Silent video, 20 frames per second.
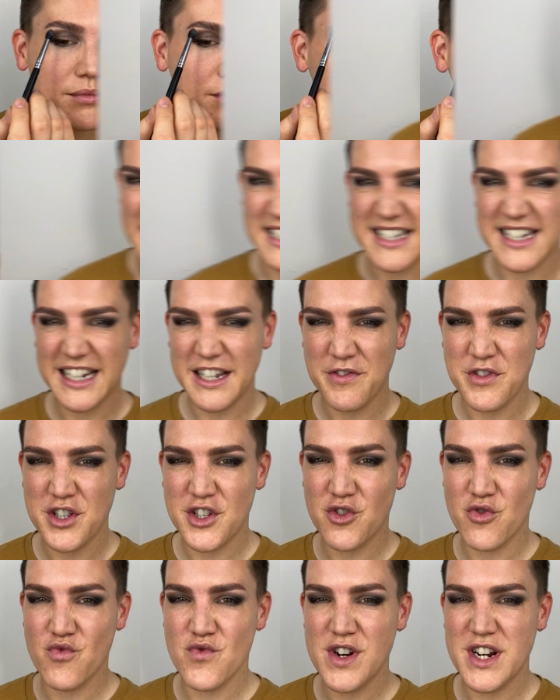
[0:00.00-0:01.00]
And to give
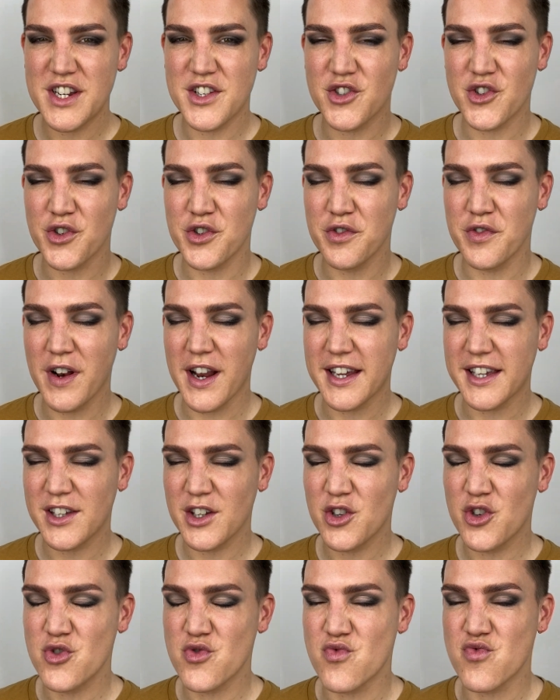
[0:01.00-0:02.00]
this a really sort of like
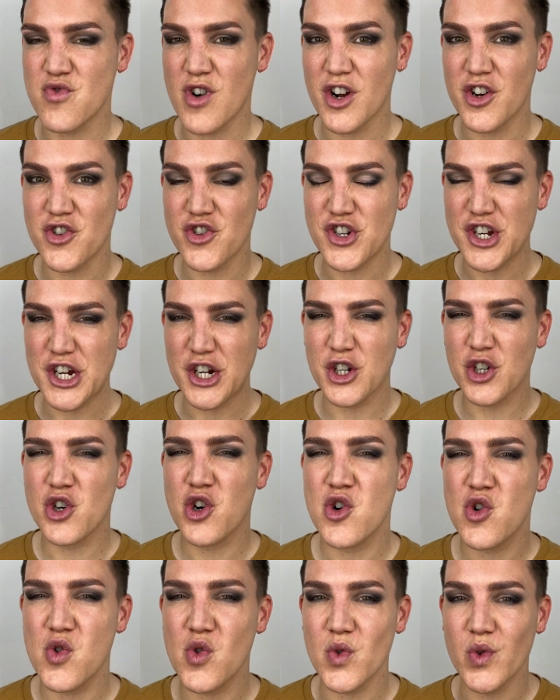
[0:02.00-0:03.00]
grungy,
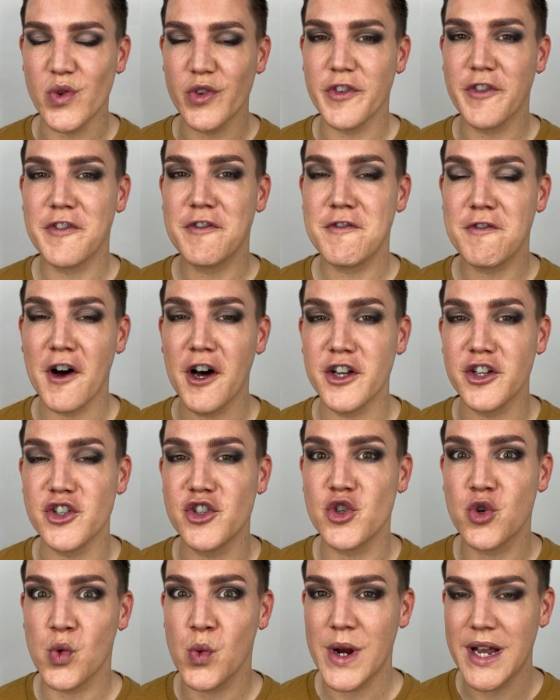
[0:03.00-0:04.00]
cool, fun
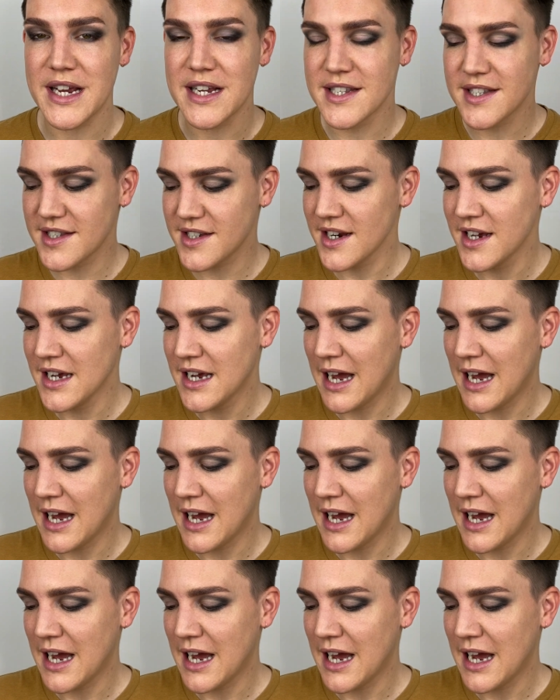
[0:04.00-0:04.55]
twist,